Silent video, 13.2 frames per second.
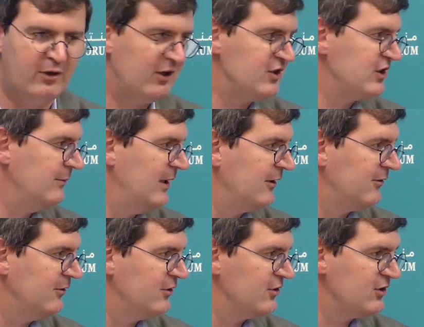
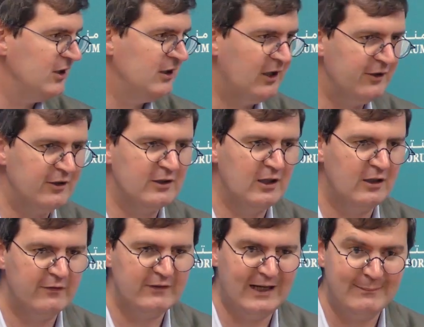policymakers in other
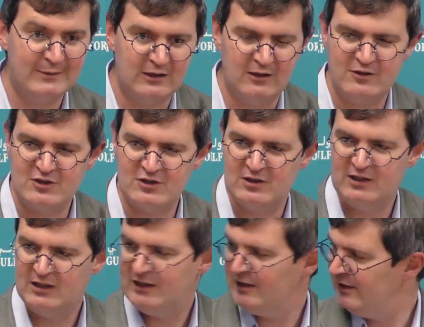Gulf capitals
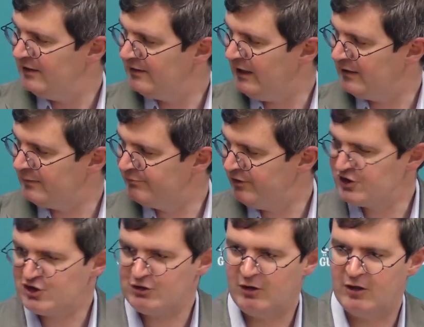that the
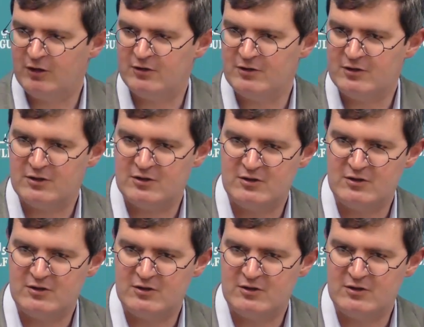pressure on